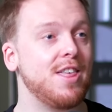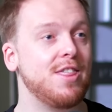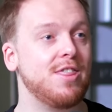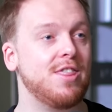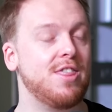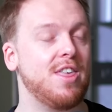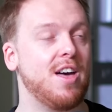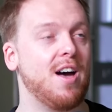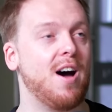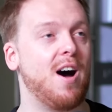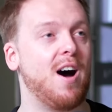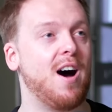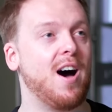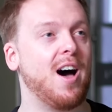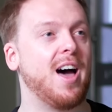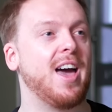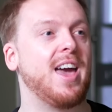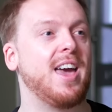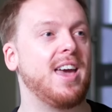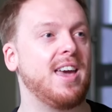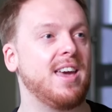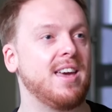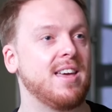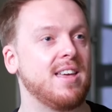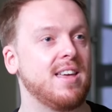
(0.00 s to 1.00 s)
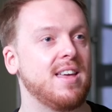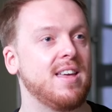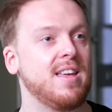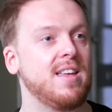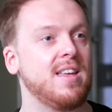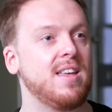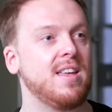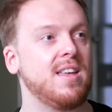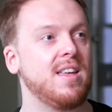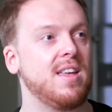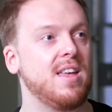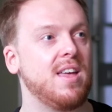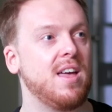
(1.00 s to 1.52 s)
that I
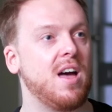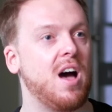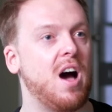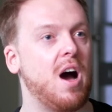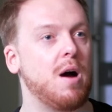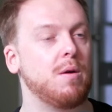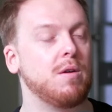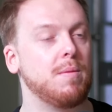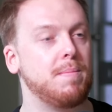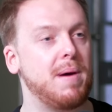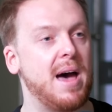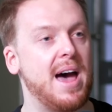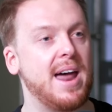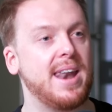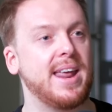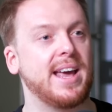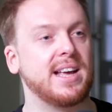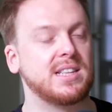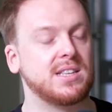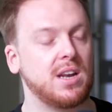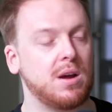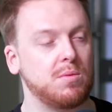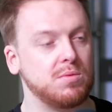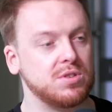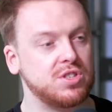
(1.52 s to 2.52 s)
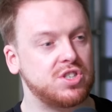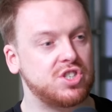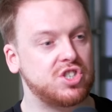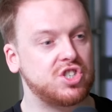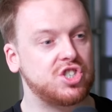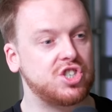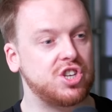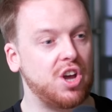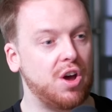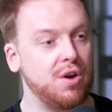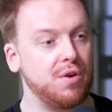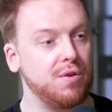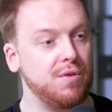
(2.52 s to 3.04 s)
I was panicked and I was
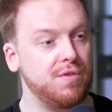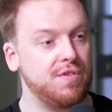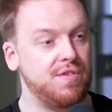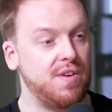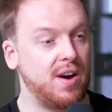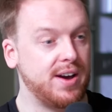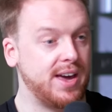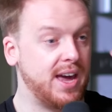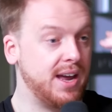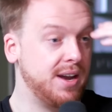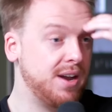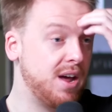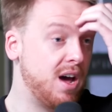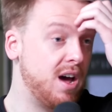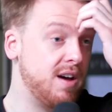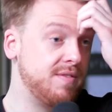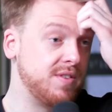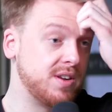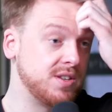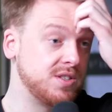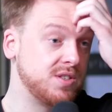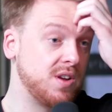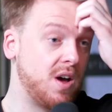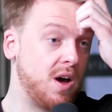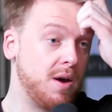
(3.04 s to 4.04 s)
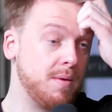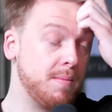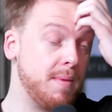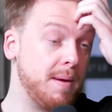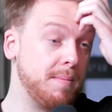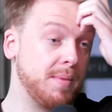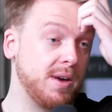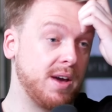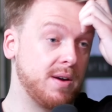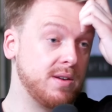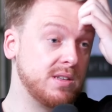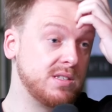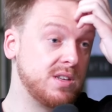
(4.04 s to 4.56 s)
so fucking nervous. I
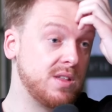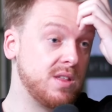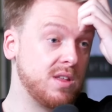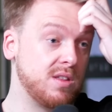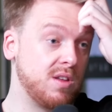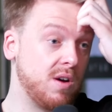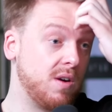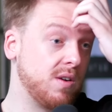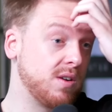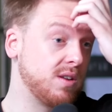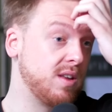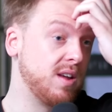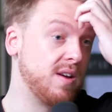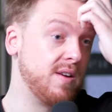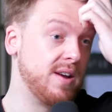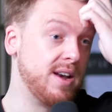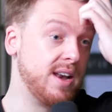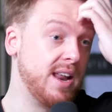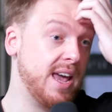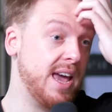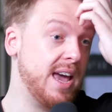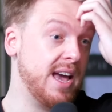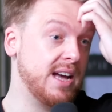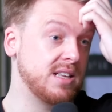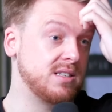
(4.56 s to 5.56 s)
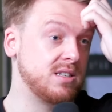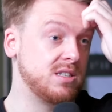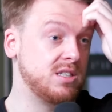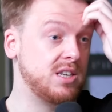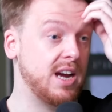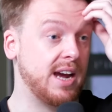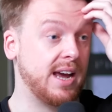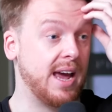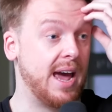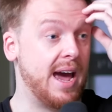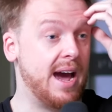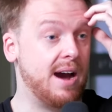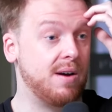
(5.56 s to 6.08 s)
remember going to the doctor and he had to
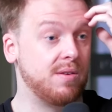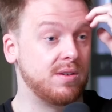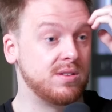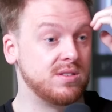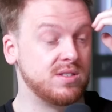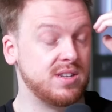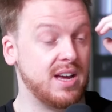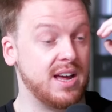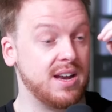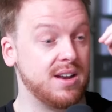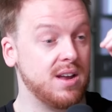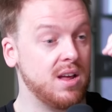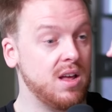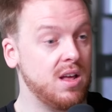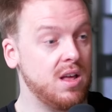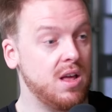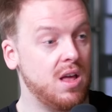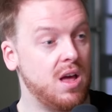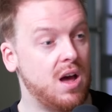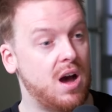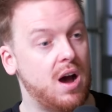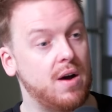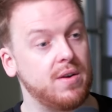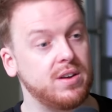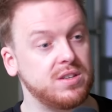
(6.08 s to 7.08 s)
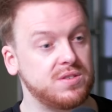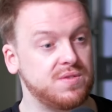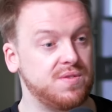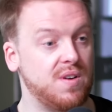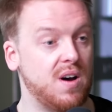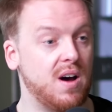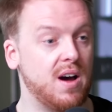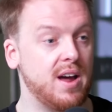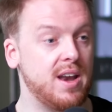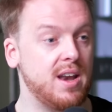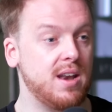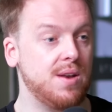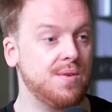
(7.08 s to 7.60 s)
check it out and said, "Oh, it's
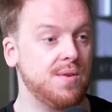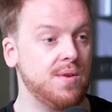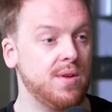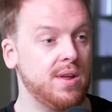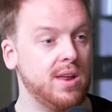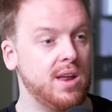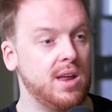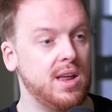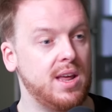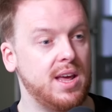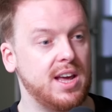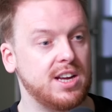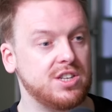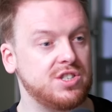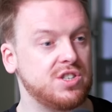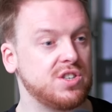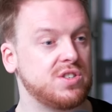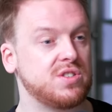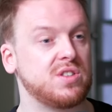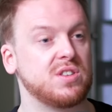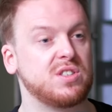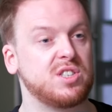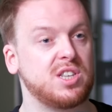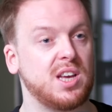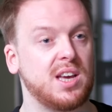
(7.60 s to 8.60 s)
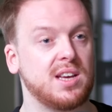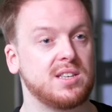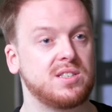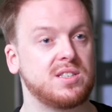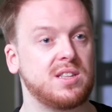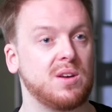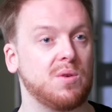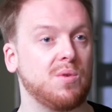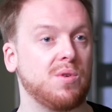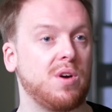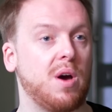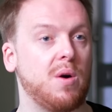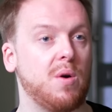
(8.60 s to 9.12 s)
fine. It's just a cyst.
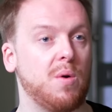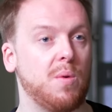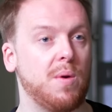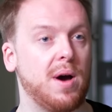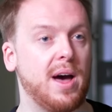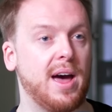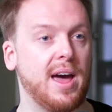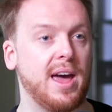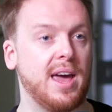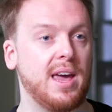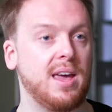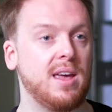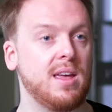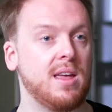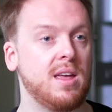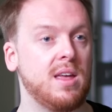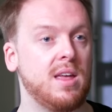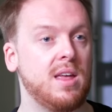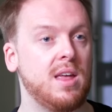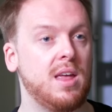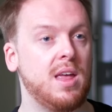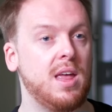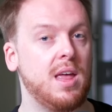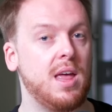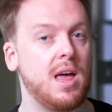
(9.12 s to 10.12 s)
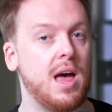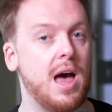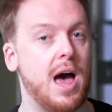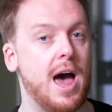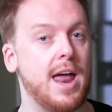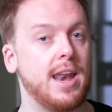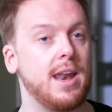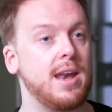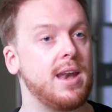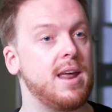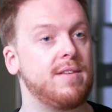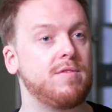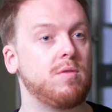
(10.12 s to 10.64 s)
It will go away."
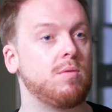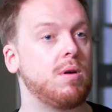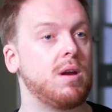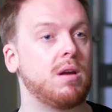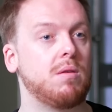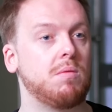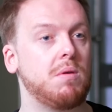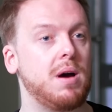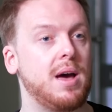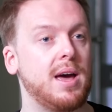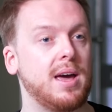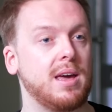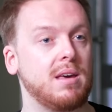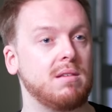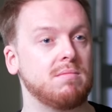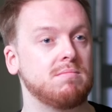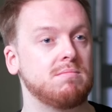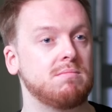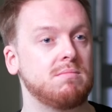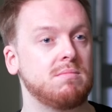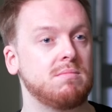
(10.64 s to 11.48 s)
And it never went away.